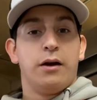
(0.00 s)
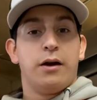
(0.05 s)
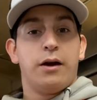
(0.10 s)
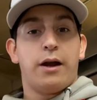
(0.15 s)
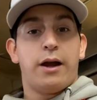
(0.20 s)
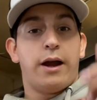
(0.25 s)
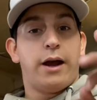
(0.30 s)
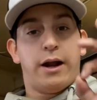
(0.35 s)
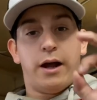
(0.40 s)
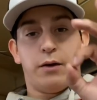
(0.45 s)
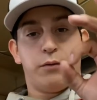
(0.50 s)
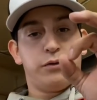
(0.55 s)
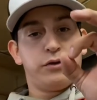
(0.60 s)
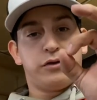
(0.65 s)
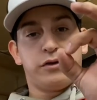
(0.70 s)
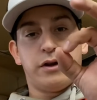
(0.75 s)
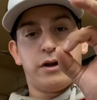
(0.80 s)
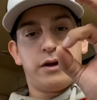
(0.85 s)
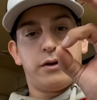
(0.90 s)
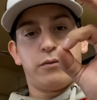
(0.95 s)
And I was
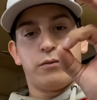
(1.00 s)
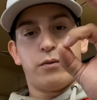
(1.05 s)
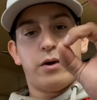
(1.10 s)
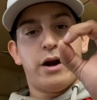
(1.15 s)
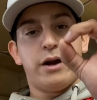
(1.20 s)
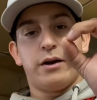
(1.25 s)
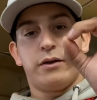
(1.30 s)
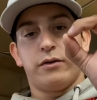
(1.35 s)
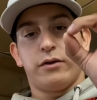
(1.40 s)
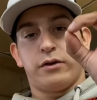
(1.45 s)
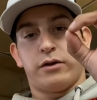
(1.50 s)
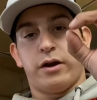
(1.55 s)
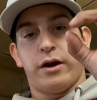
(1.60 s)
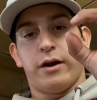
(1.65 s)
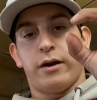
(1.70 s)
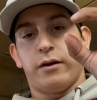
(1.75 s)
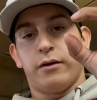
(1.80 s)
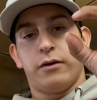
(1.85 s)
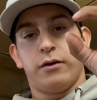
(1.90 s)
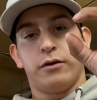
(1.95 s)
like right in the
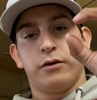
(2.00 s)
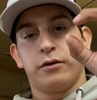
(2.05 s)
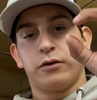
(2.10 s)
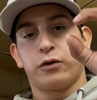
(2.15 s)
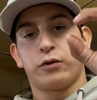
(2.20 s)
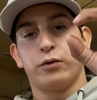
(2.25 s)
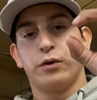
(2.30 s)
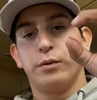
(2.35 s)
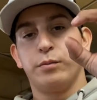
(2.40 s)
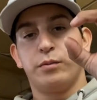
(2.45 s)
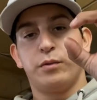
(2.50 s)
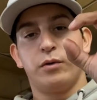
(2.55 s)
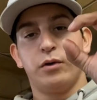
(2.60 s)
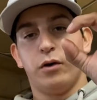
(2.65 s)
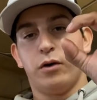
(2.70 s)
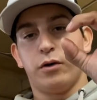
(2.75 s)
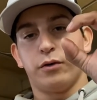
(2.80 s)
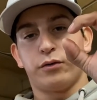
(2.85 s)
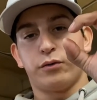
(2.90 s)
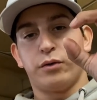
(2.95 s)
10, grouped
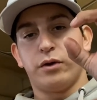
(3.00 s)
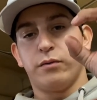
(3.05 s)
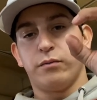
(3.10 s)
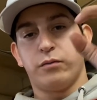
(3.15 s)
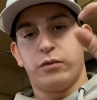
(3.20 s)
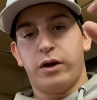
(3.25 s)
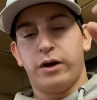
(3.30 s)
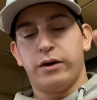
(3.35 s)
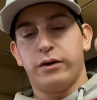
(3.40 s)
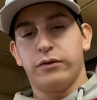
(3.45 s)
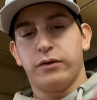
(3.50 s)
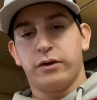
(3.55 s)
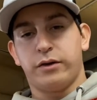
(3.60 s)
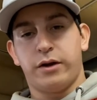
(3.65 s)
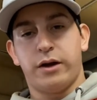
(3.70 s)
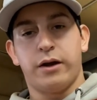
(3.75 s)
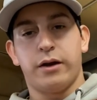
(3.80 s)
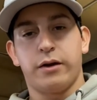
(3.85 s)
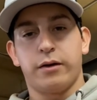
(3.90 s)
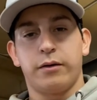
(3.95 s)
all three of them right in the
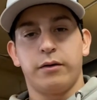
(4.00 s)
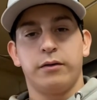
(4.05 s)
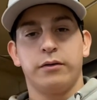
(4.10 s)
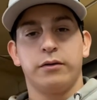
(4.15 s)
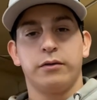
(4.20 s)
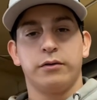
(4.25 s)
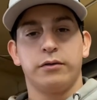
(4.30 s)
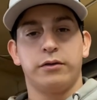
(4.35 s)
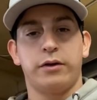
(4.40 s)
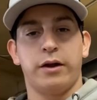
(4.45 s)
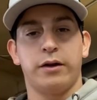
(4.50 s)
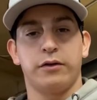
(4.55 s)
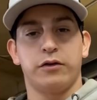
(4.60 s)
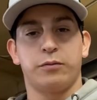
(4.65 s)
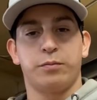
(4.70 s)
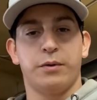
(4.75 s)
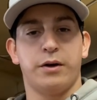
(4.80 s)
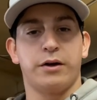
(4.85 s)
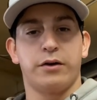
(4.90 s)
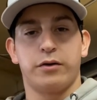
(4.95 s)
10, 10
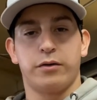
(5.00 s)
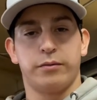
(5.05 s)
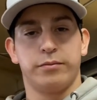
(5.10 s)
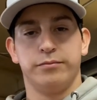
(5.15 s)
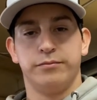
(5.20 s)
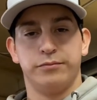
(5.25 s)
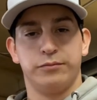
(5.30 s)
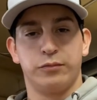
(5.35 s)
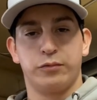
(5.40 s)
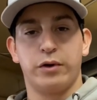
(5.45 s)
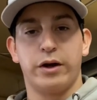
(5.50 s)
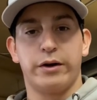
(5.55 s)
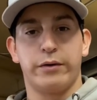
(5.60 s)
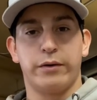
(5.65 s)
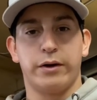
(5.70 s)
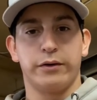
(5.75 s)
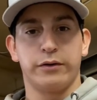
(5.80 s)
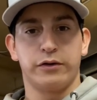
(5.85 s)
spot or right around this